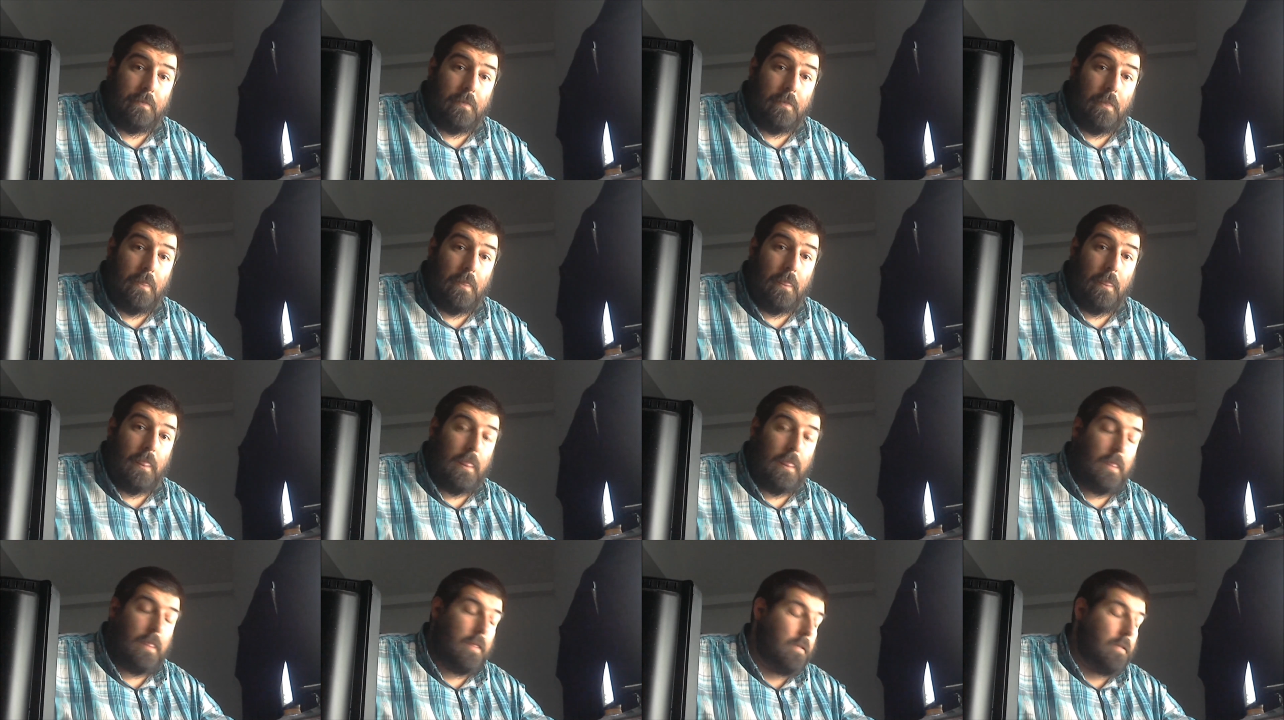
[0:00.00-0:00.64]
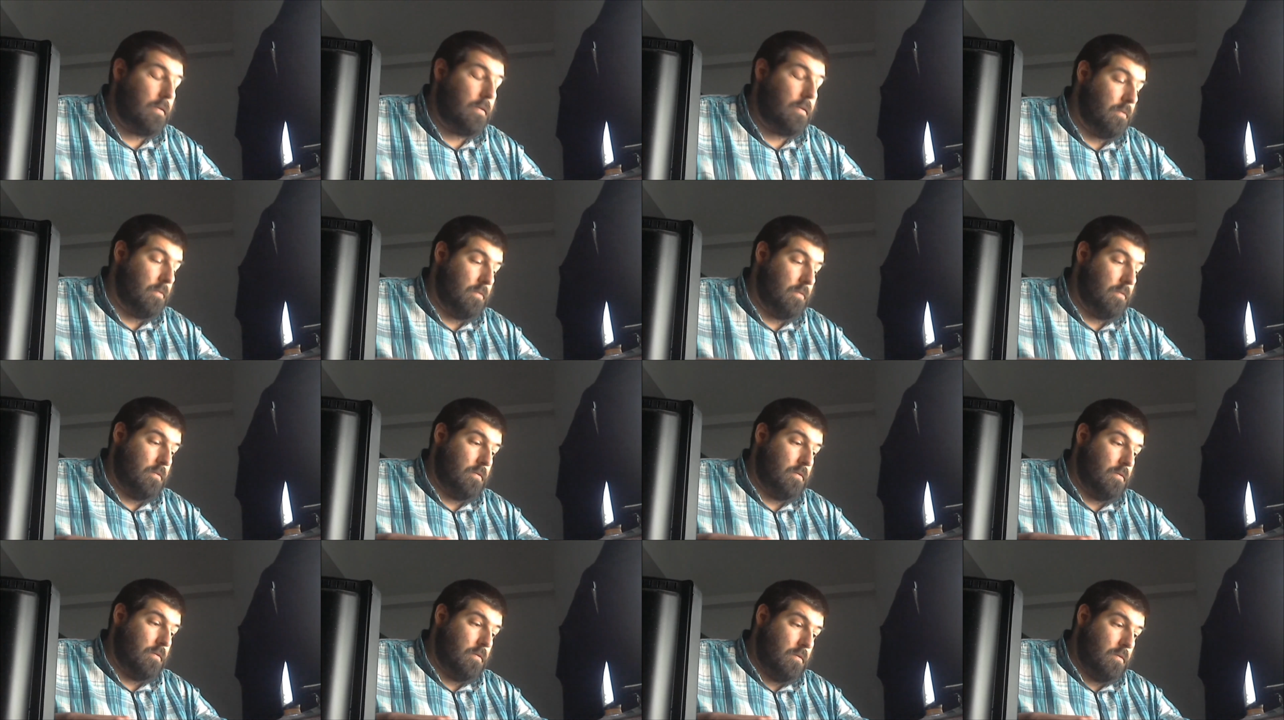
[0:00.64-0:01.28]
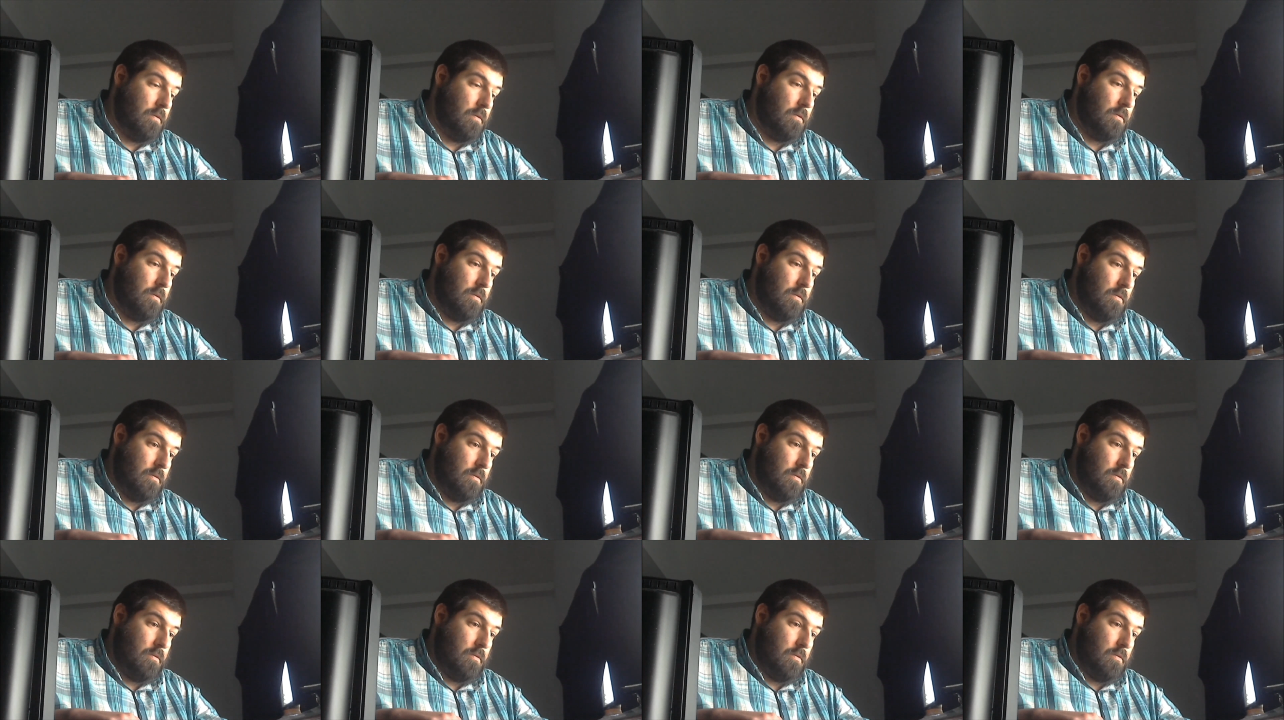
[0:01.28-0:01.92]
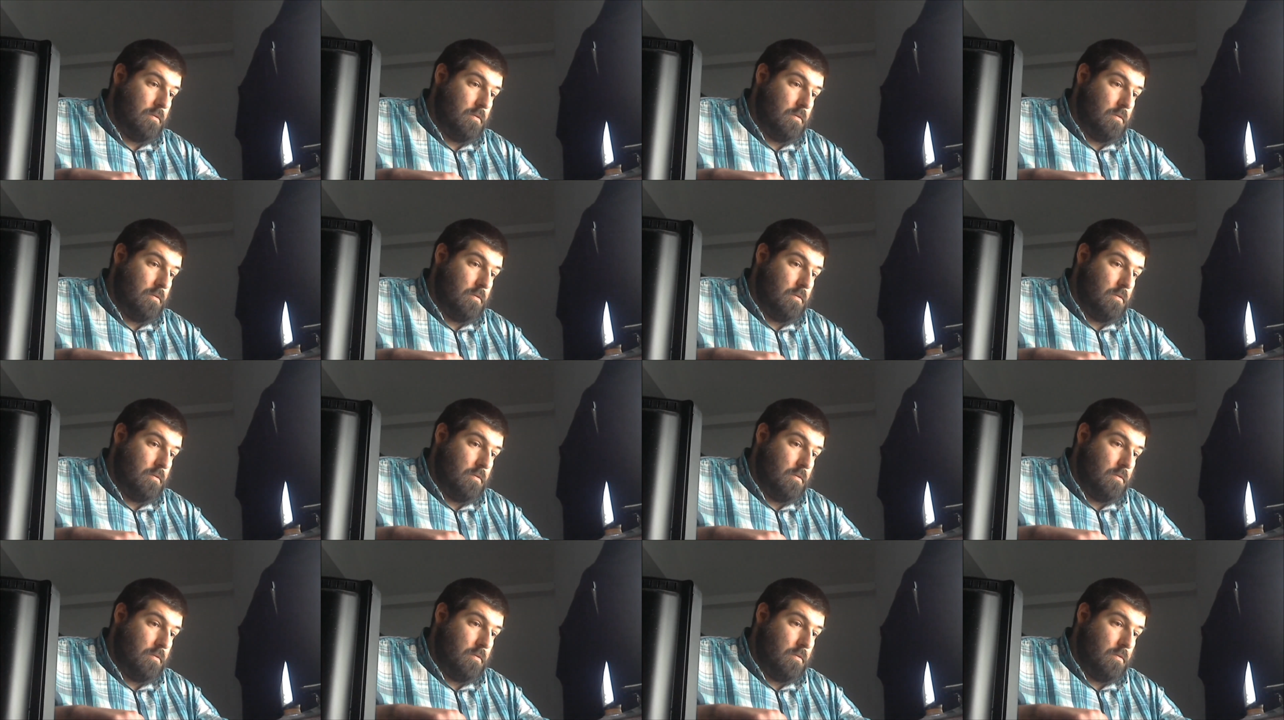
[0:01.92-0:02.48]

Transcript: No one is speaking in this clip.